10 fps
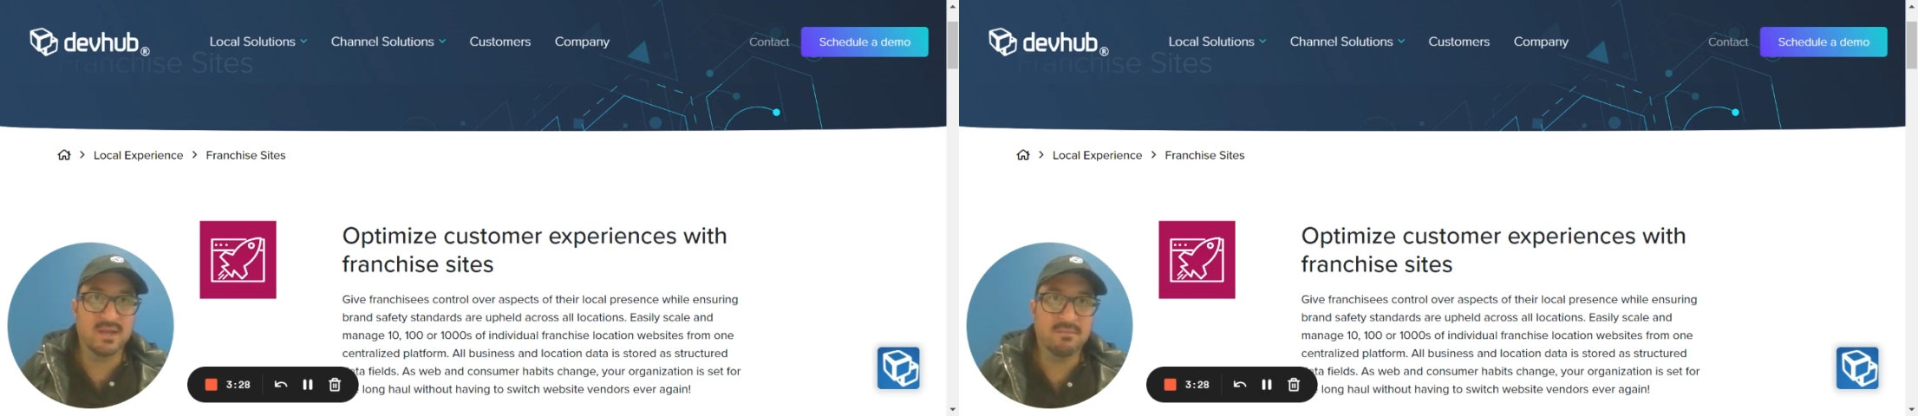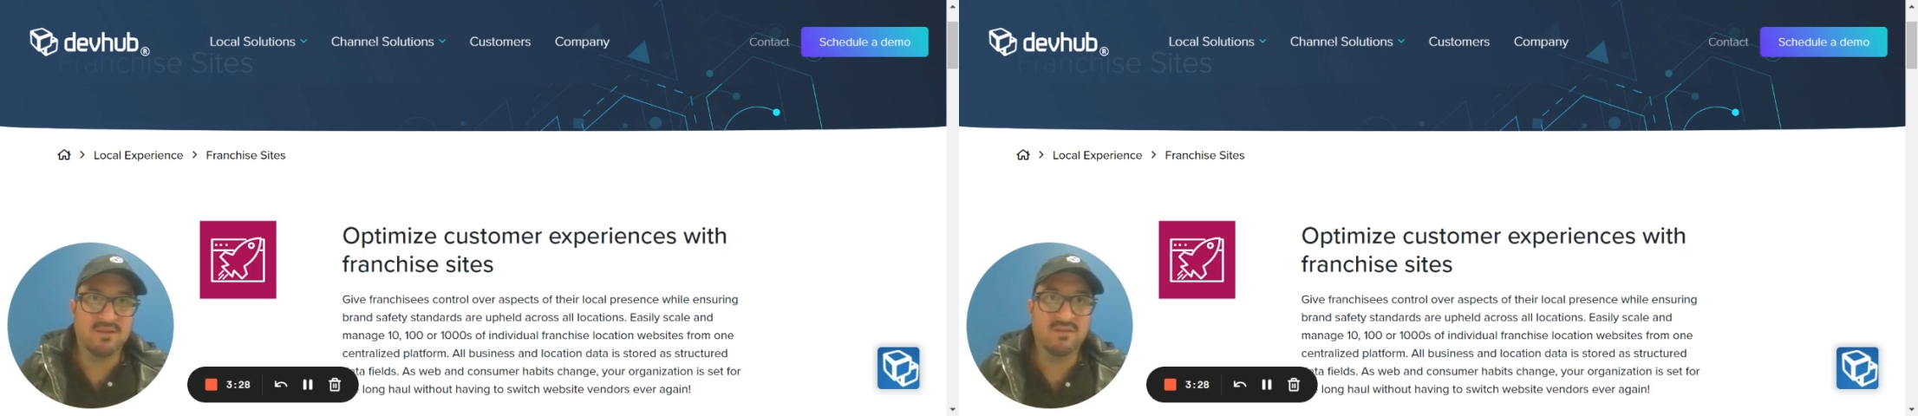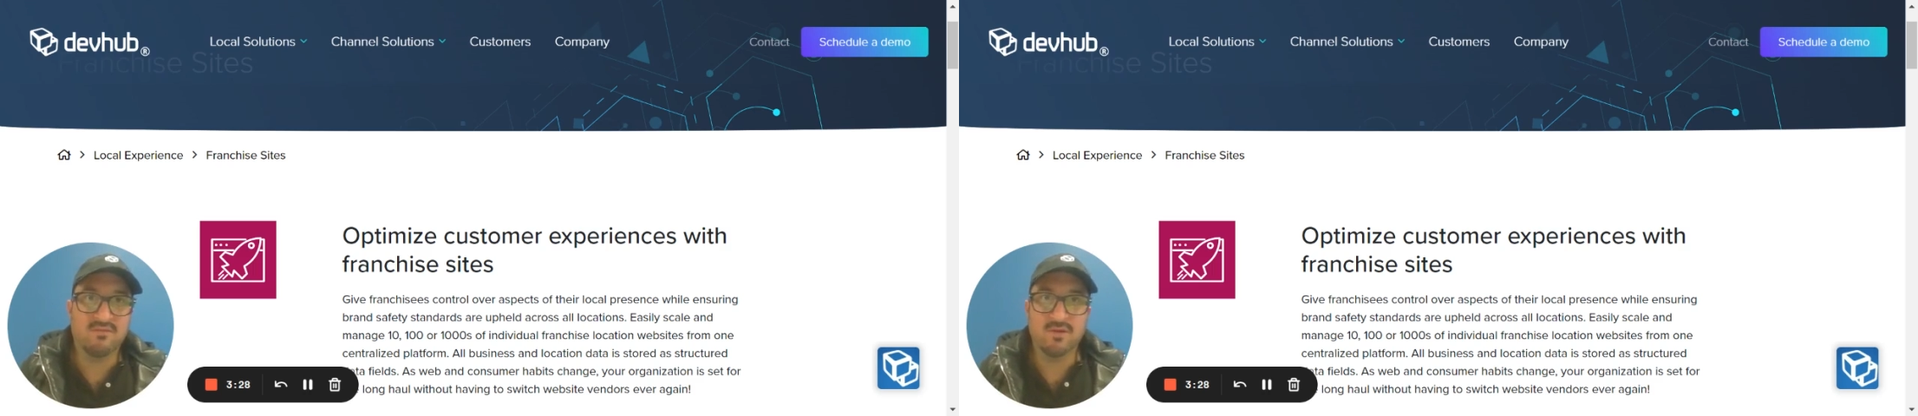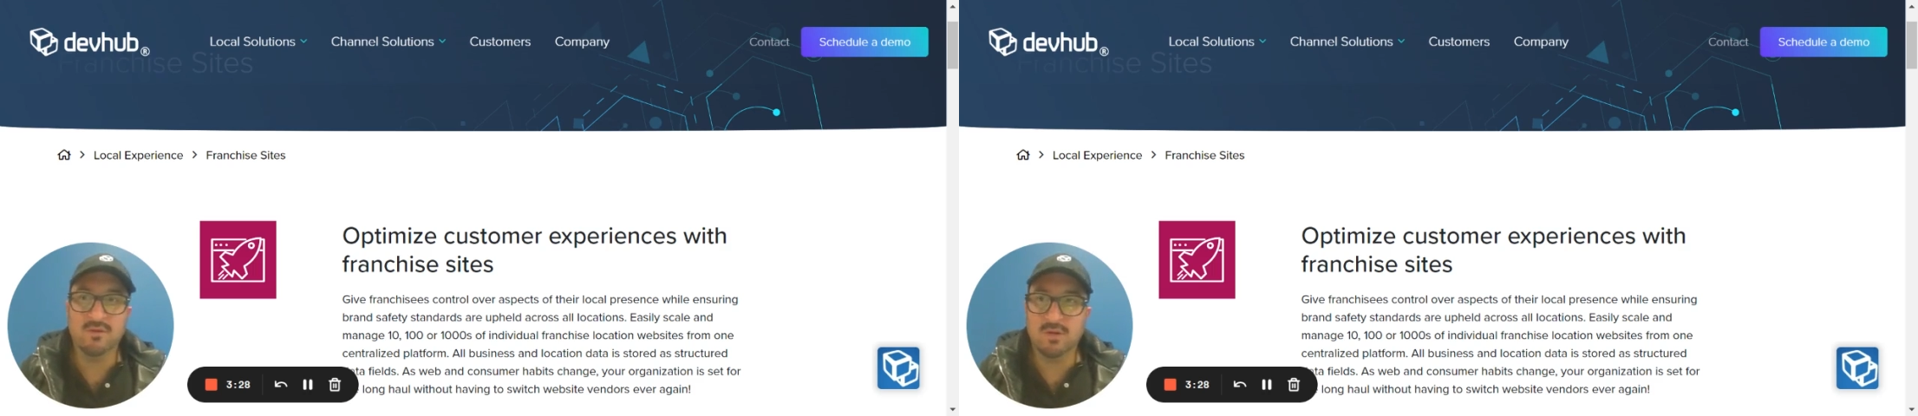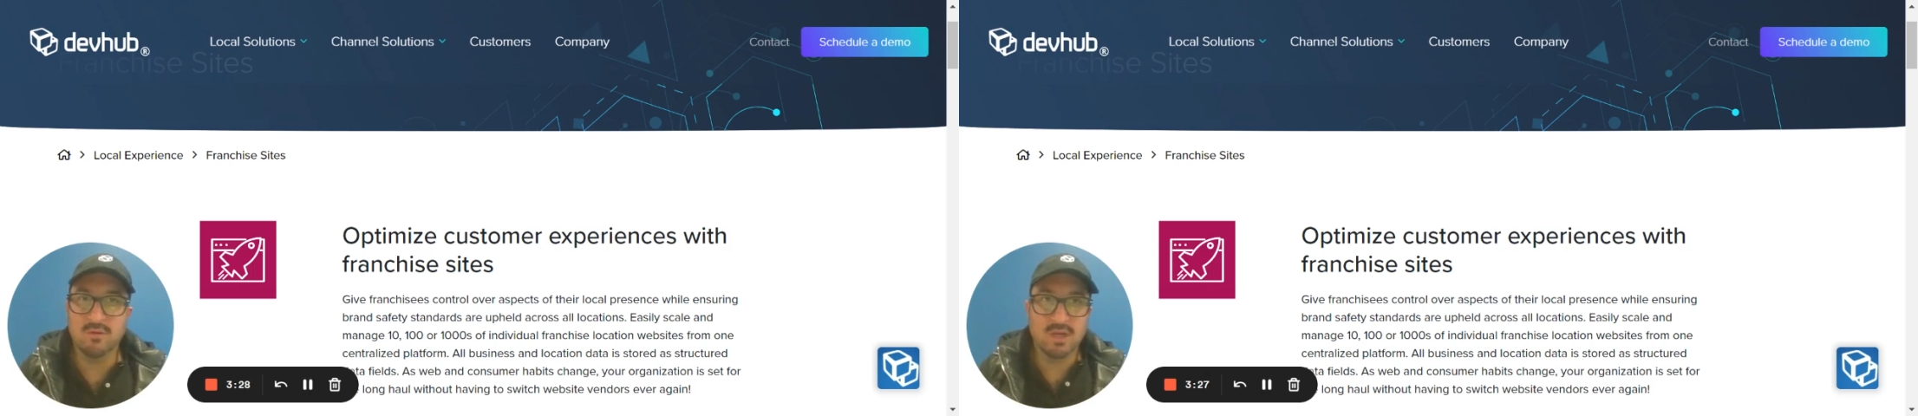that makes it
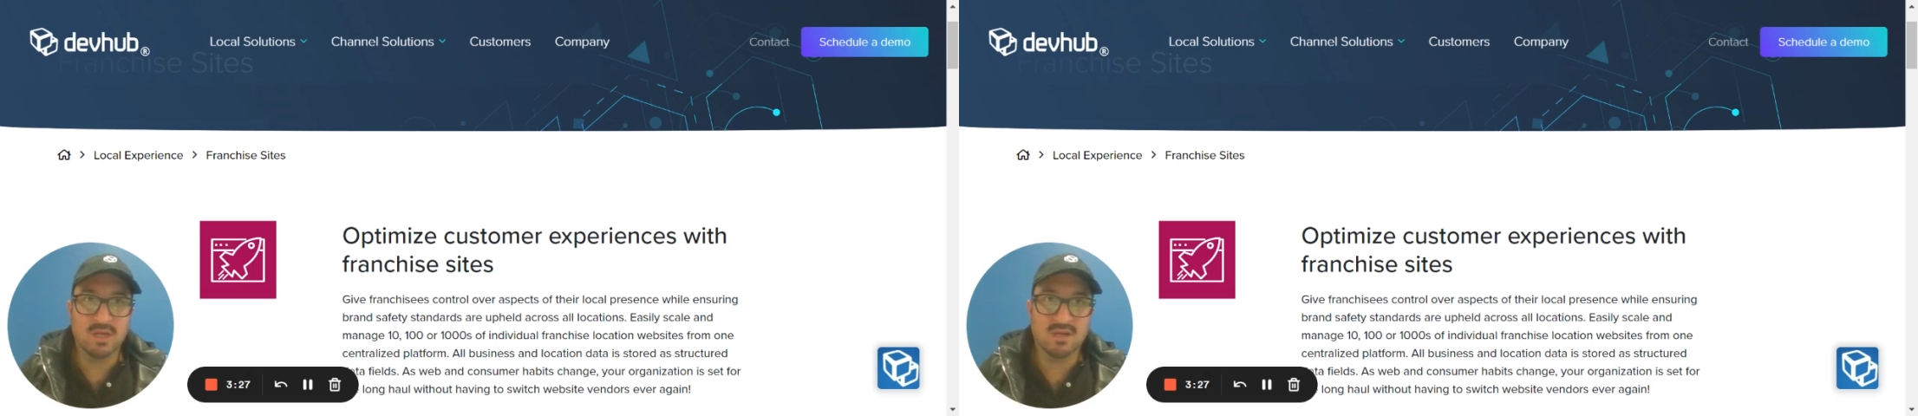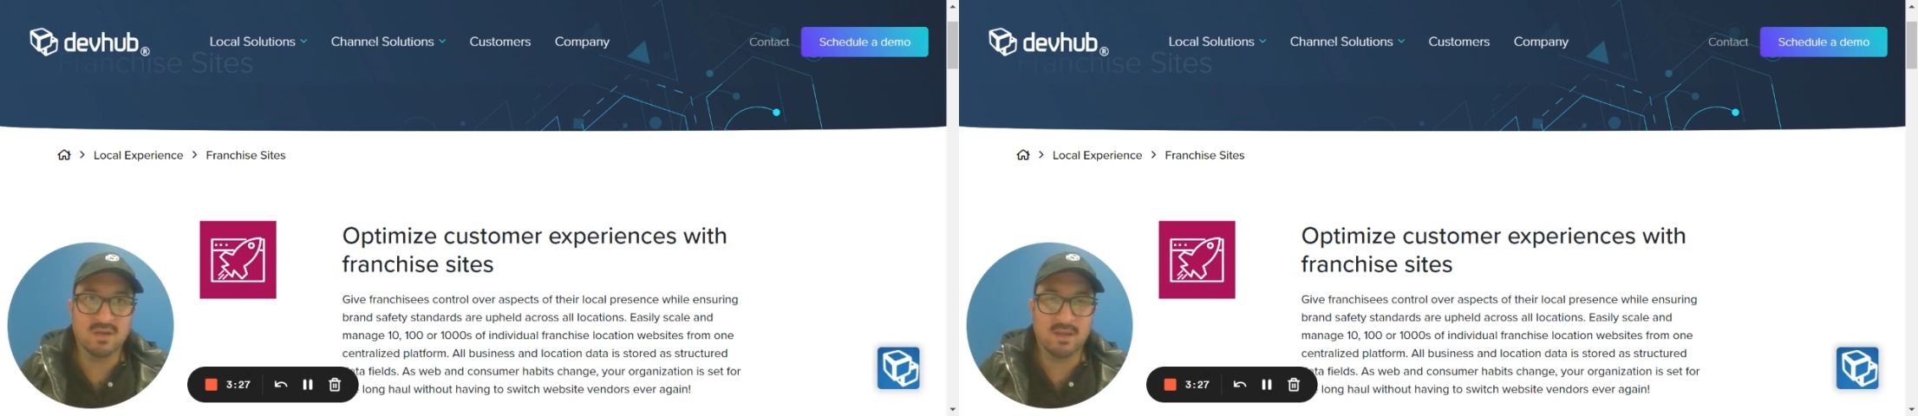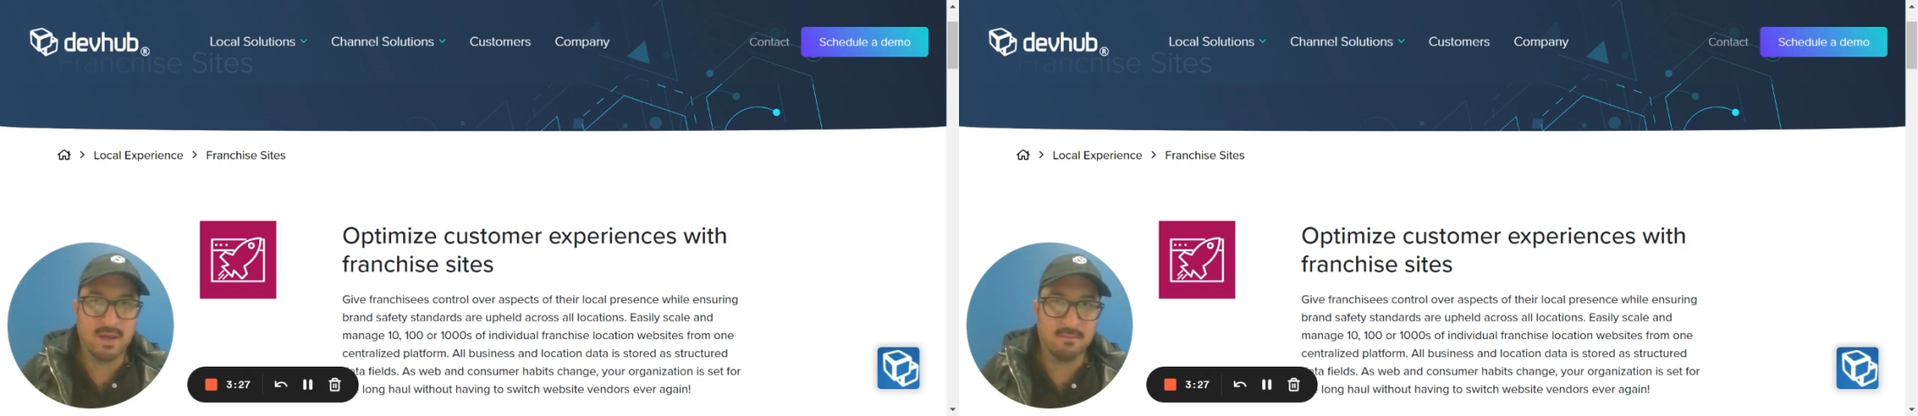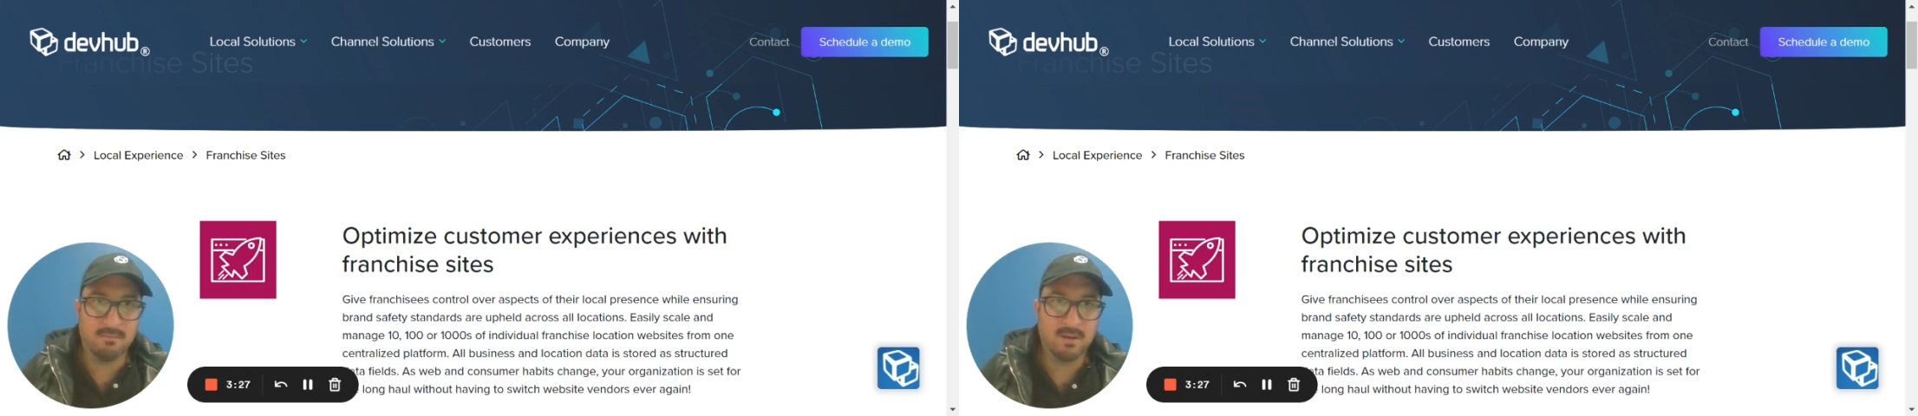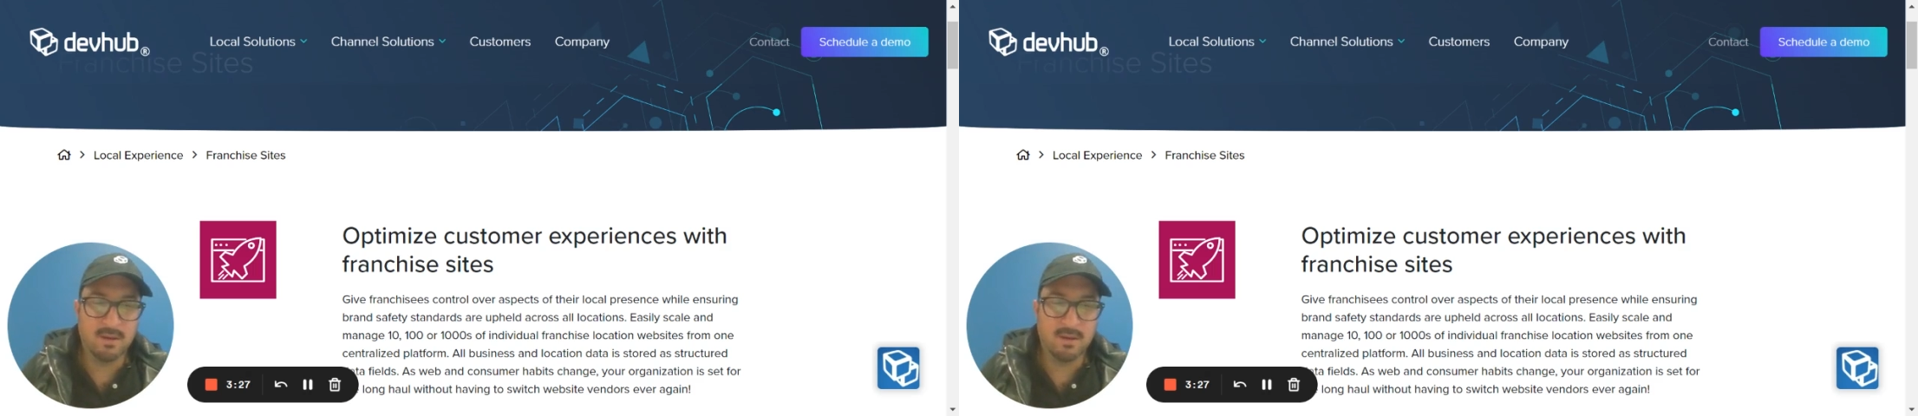feel unique to them.